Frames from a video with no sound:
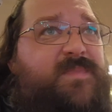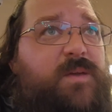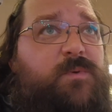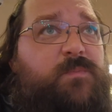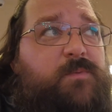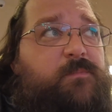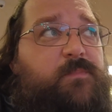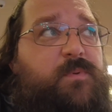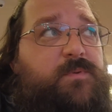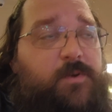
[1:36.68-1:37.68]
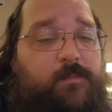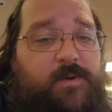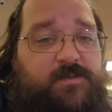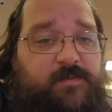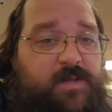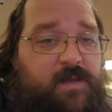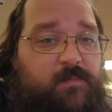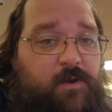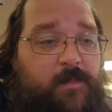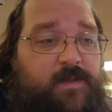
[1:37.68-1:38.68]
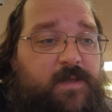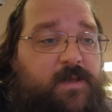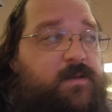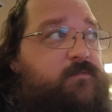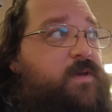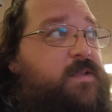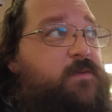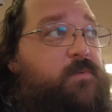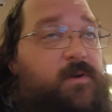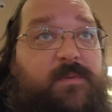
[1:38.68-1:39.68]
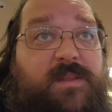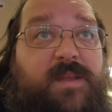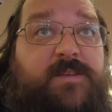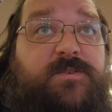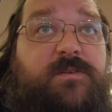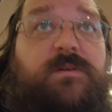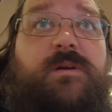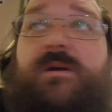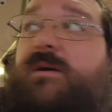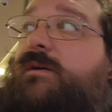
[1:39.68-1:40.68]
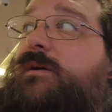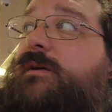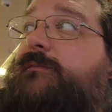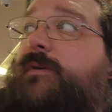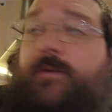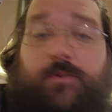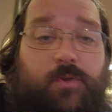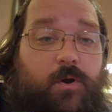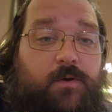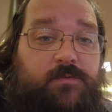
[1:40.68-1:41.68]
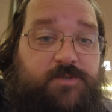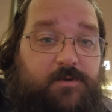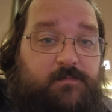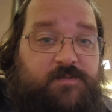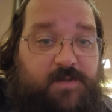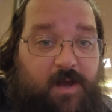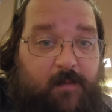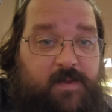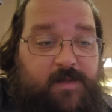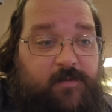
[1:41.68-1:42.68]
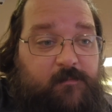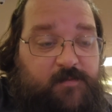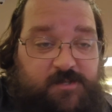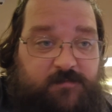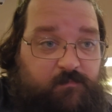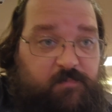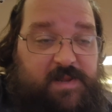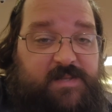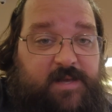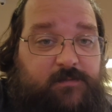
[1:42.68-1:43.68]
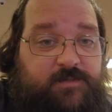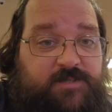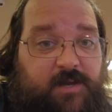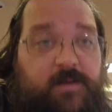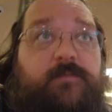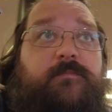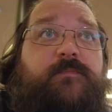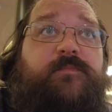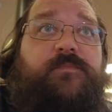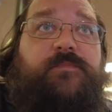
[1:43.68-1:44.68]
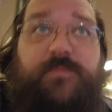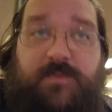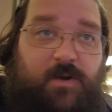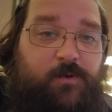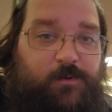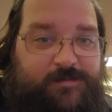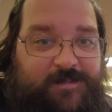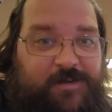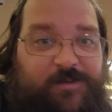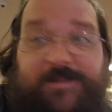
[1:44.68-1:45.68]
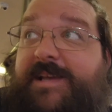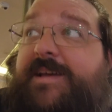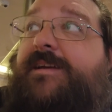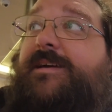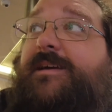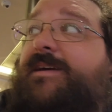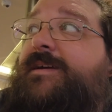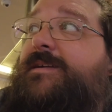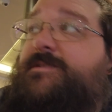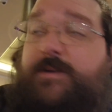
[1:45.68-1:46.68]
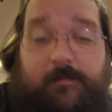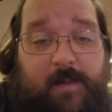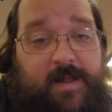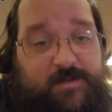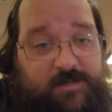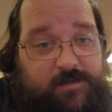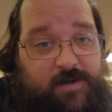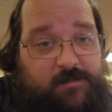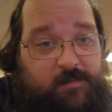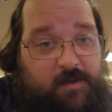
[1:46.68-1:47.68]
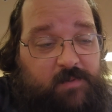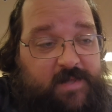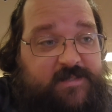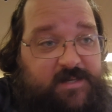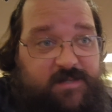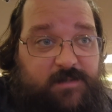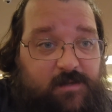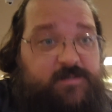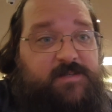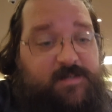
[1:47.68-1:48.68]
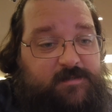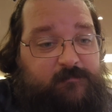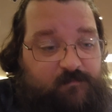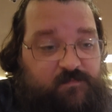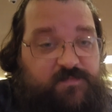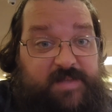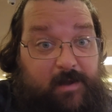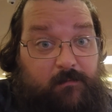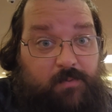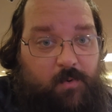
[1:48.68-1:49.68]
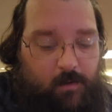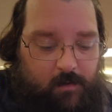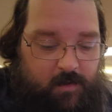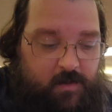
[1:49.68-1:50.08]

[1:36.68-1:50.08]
That wouldn't put too much of a damper on the day. In fact, it'd probably be nicer for the long term to not be in the just beat down sun the whole day. So it might actually turn out to be a blessing as long as it doesn't downpour.